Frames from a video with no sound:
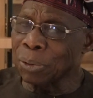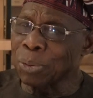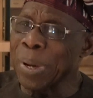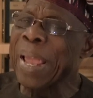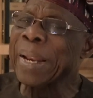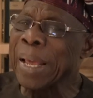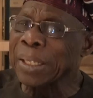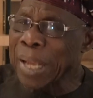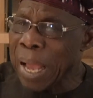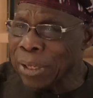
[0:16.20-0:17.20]
to
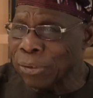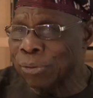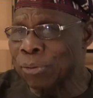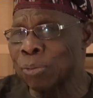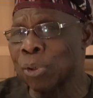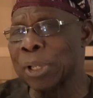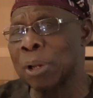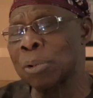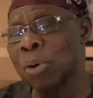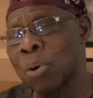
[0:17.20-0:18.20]
energize what I
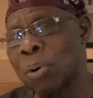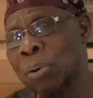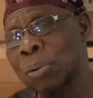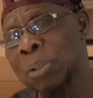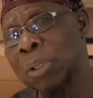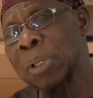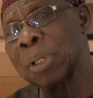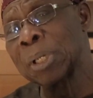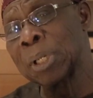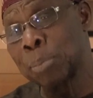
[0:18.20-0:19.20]
would call
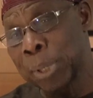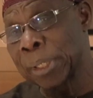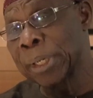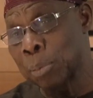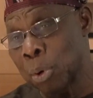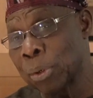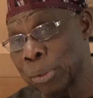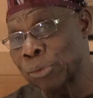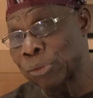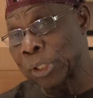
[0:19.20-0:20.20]
liberal
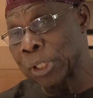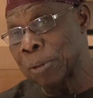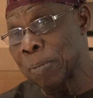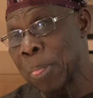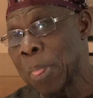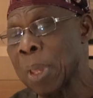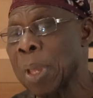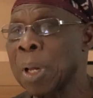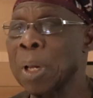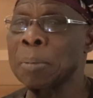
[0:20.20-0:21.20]
democracy.
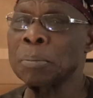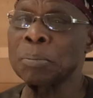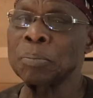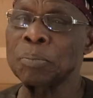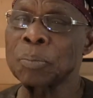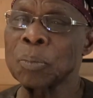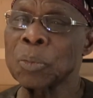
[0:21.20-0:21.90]
And